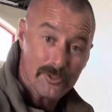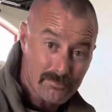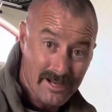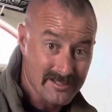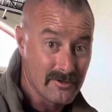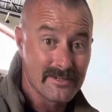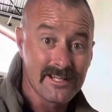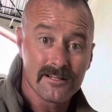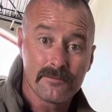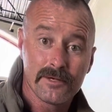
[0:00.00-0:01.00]
you're probably gonna need
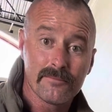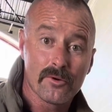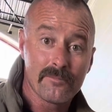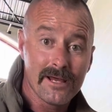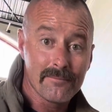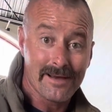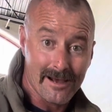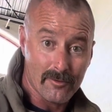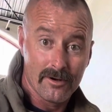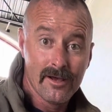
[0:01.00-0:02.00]
a little bit more
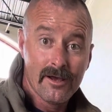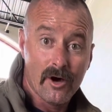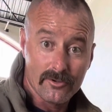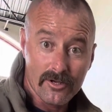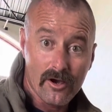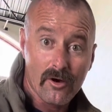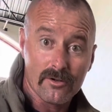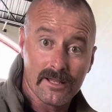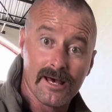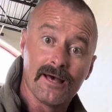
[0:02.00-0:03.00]
manpower on your haul
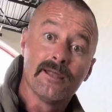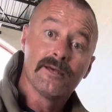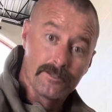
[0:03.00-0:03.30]
line,